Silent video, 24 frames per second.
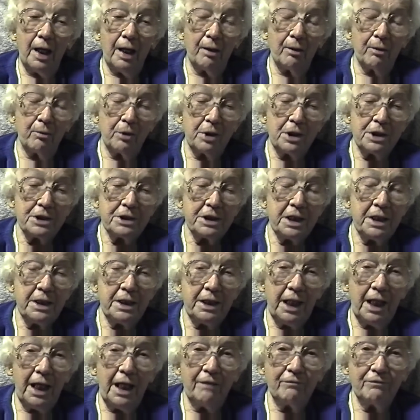One
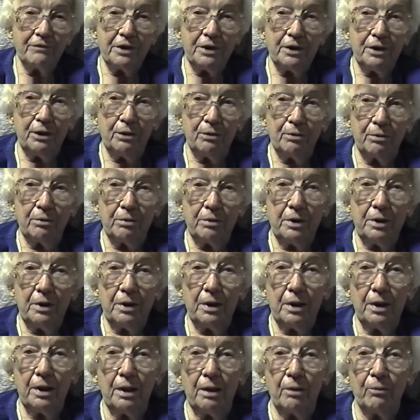Sunday afternoon,
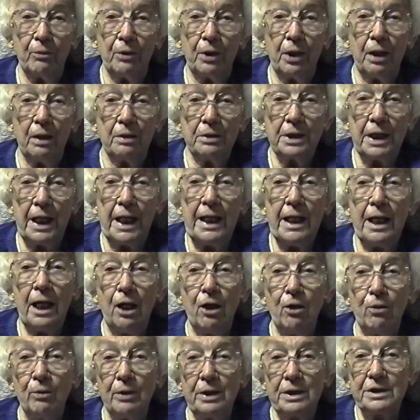Daddy
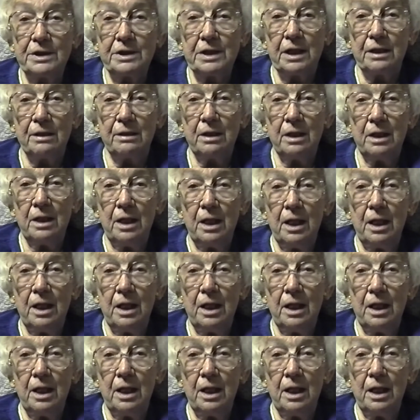always said,